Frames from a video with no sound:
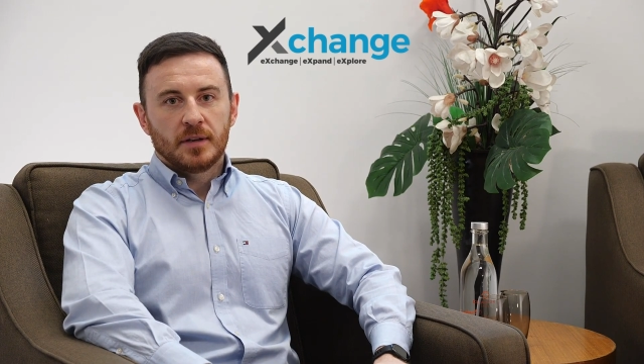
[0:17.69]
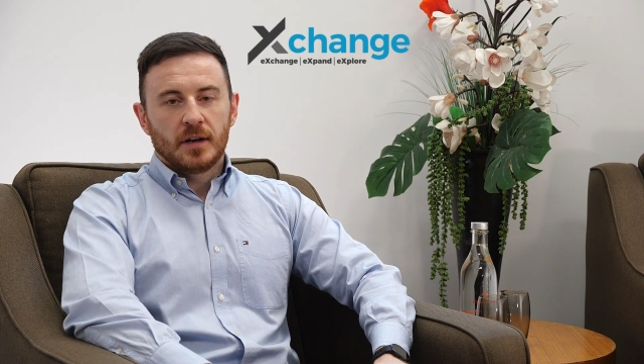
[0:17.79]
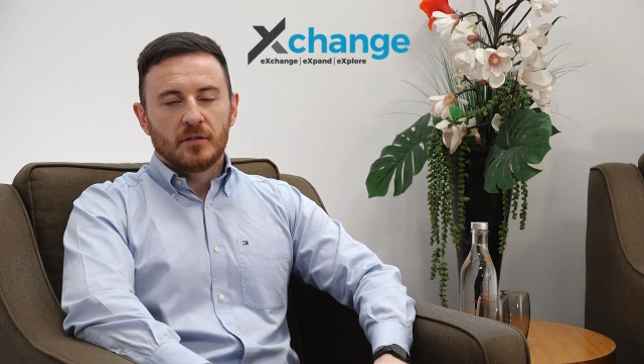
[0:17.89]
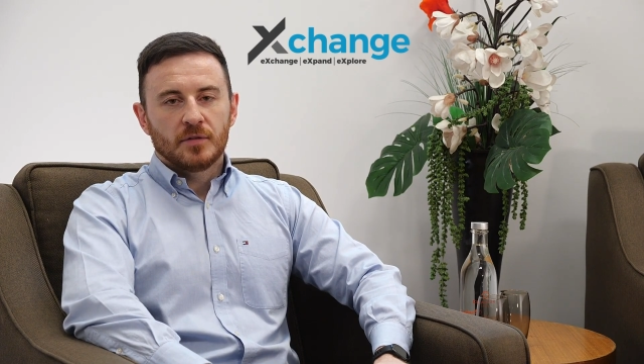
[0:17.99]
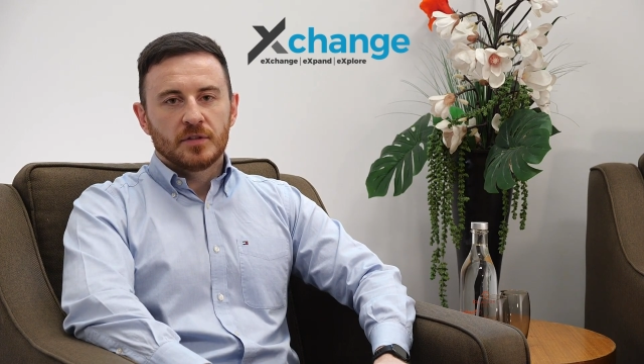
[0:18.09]

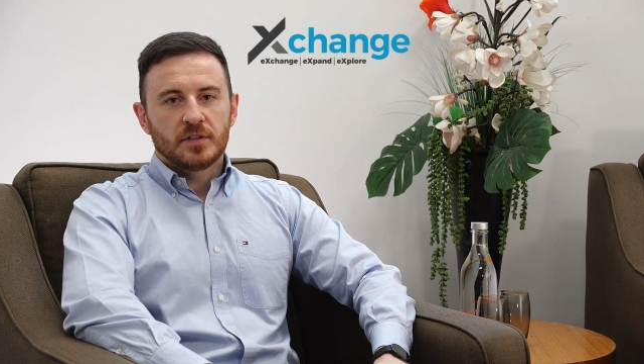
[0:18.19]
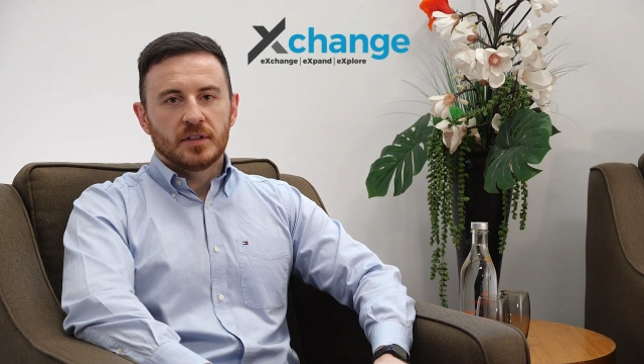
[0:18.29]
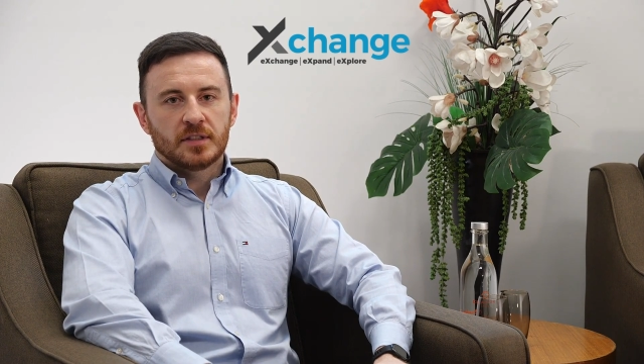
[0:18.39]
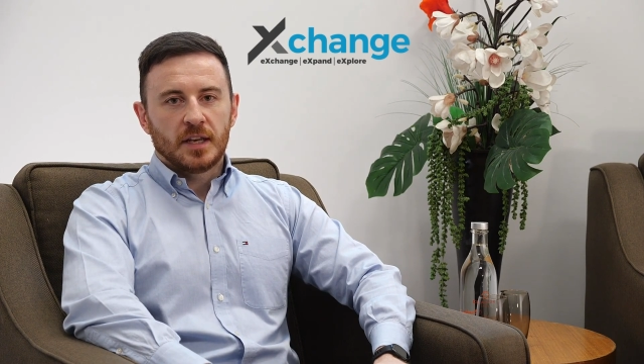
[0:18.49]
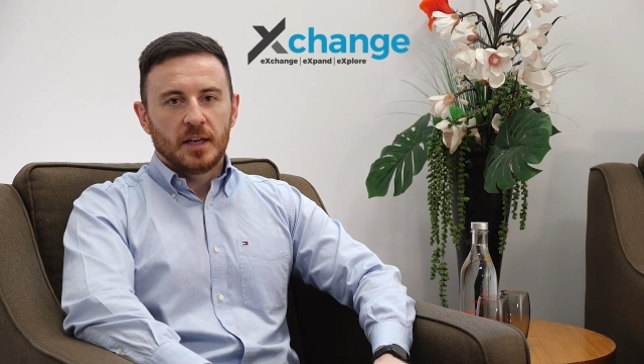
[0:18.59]
offers a
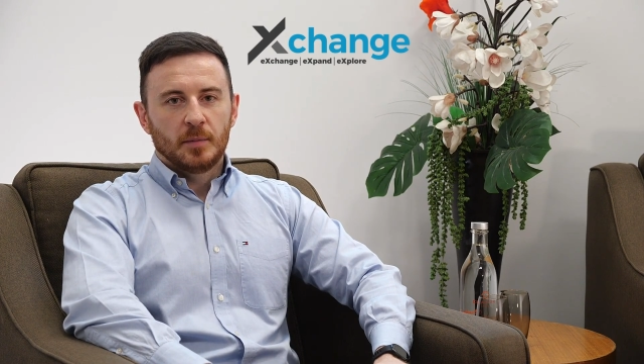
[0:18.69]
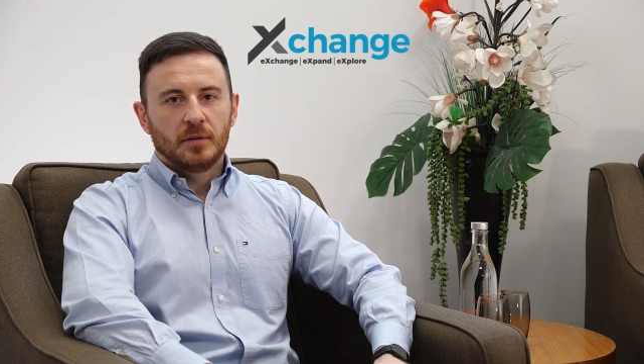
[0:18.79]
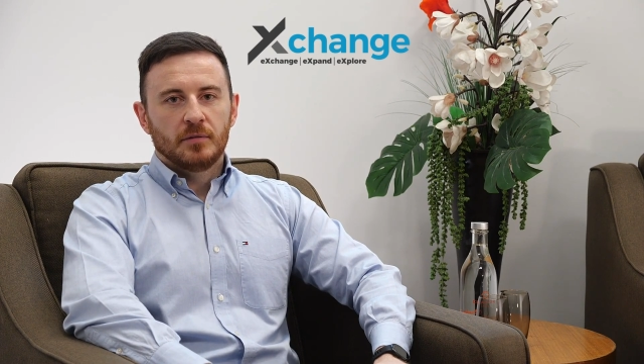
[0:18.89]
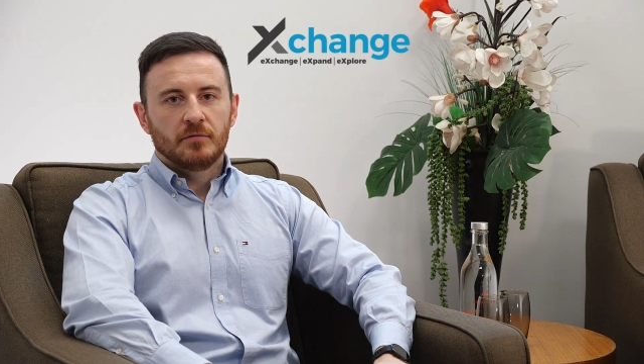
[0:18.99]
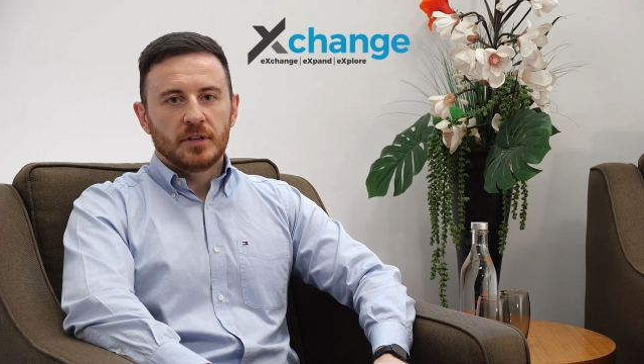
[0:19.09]
scalable
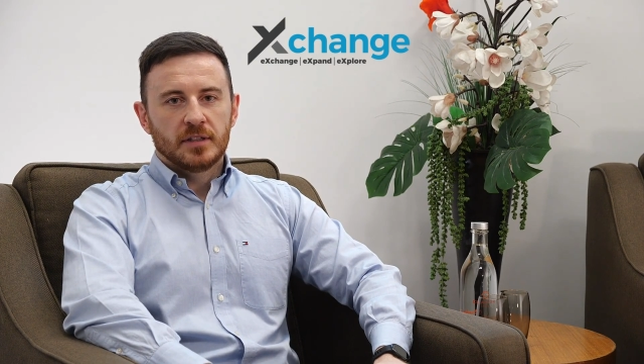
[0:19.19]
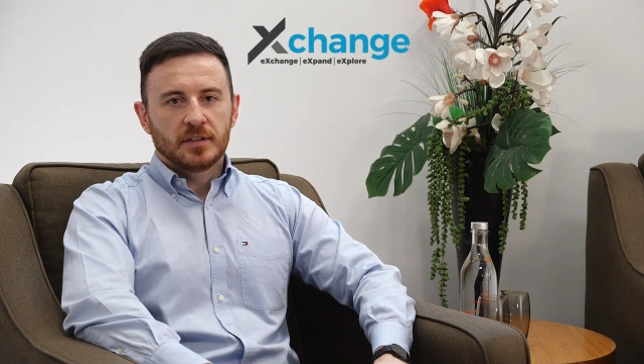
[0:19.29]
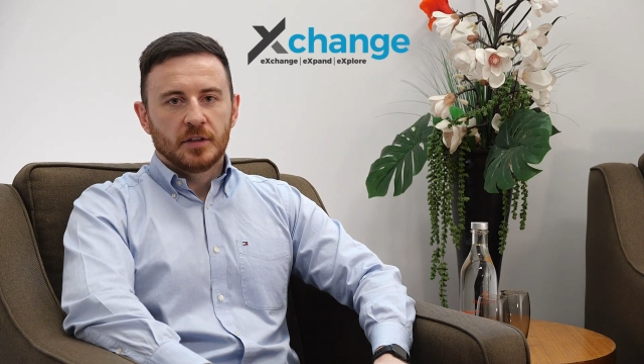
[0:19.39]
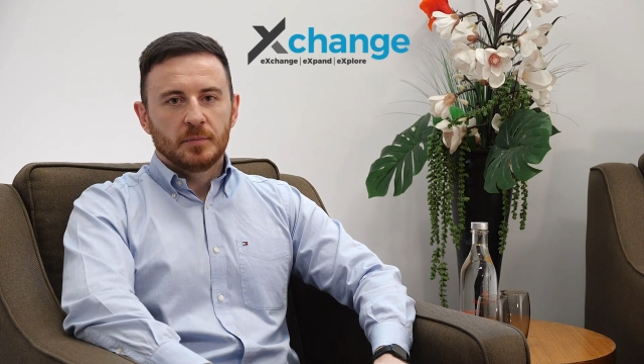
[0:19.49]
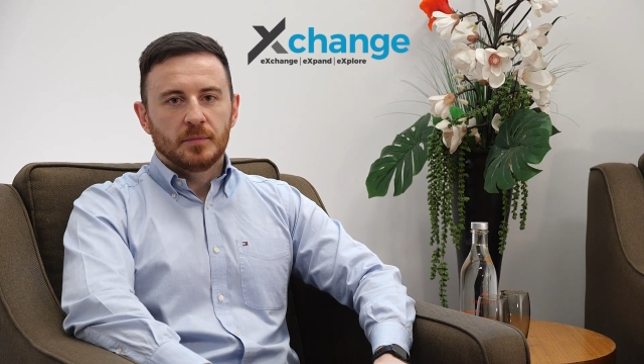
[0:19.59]

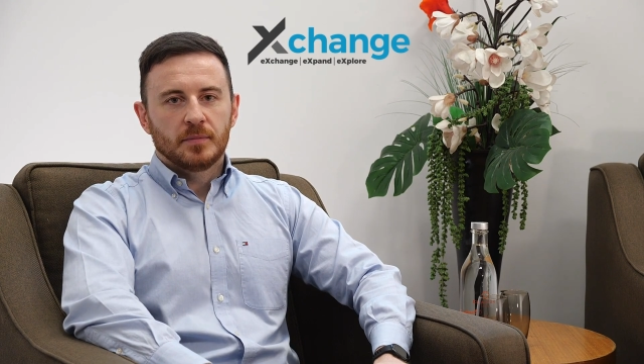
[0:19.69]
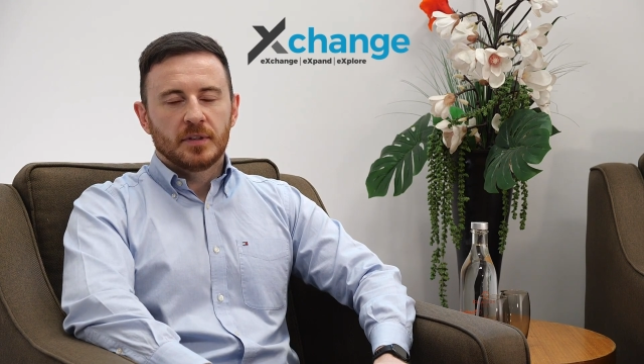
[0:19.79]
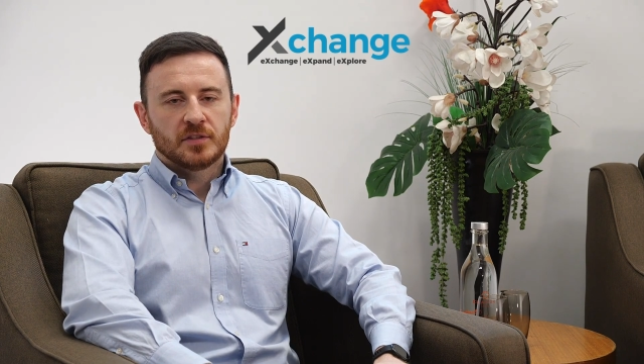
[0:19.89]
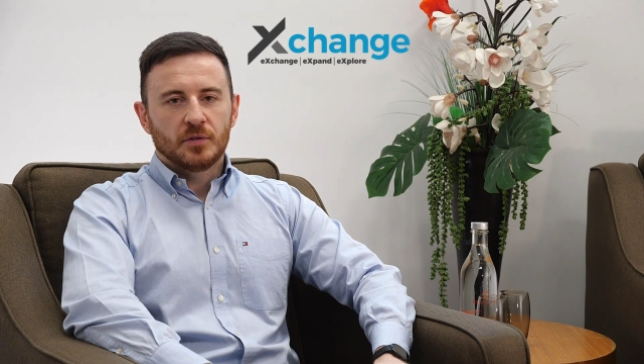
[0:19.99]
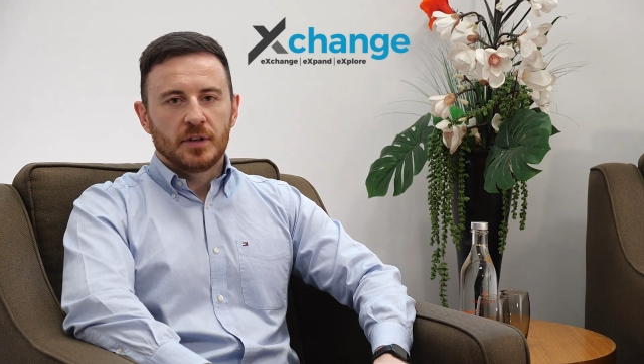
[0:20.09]
real-time
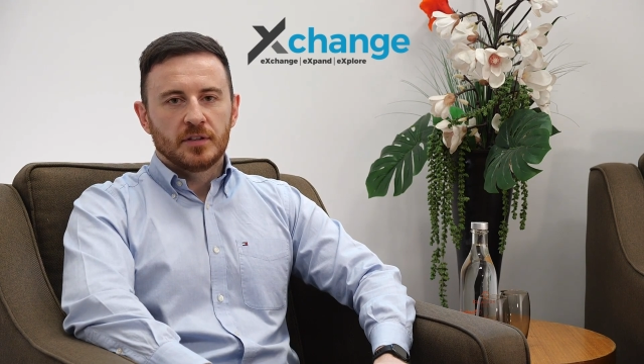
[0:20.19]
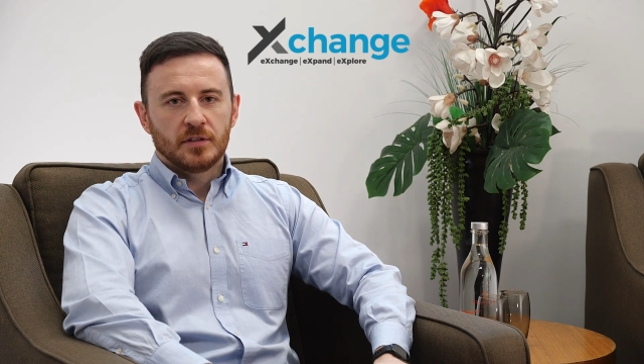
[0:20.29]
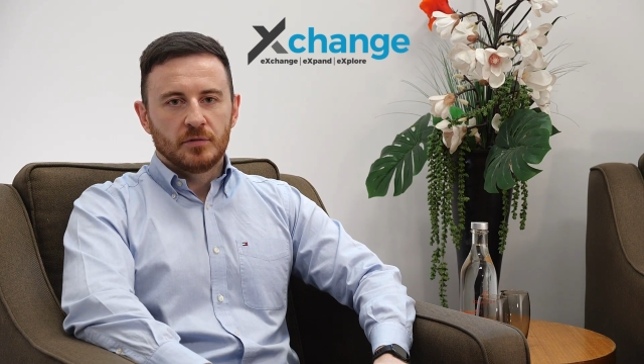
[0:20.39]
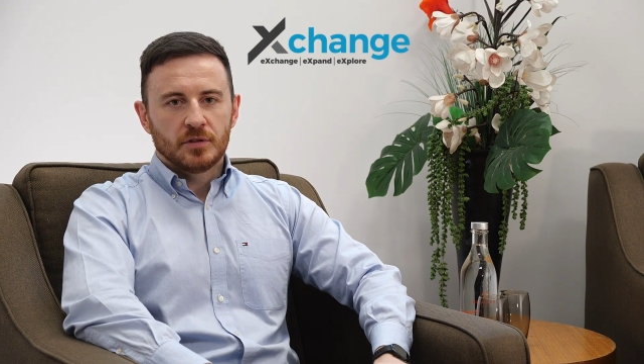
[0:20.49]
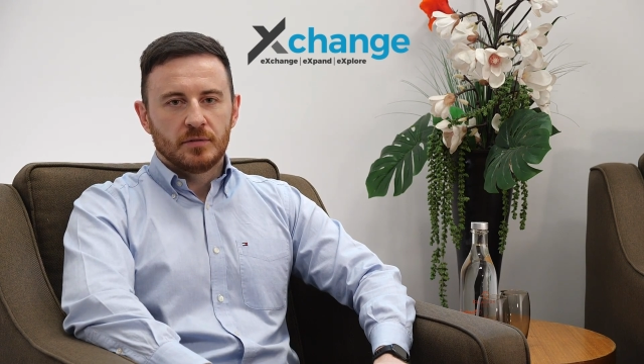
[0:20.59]
historian
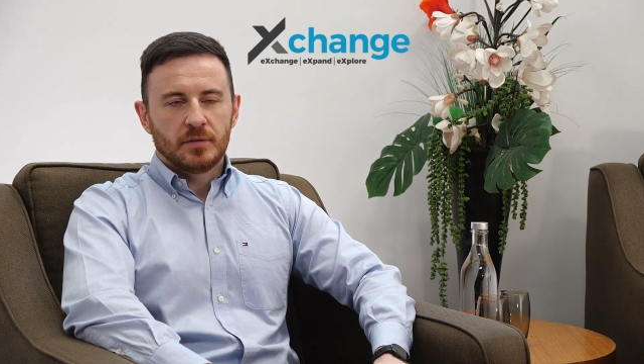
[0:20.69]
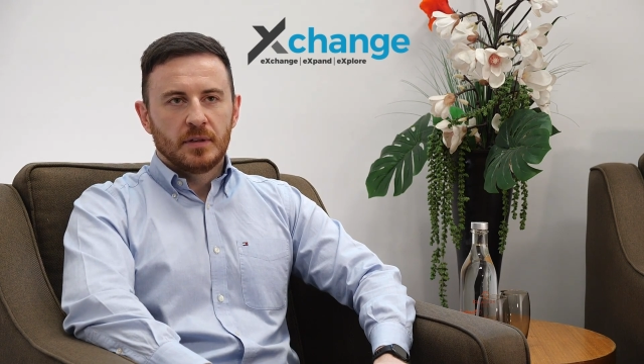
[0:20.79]
solution.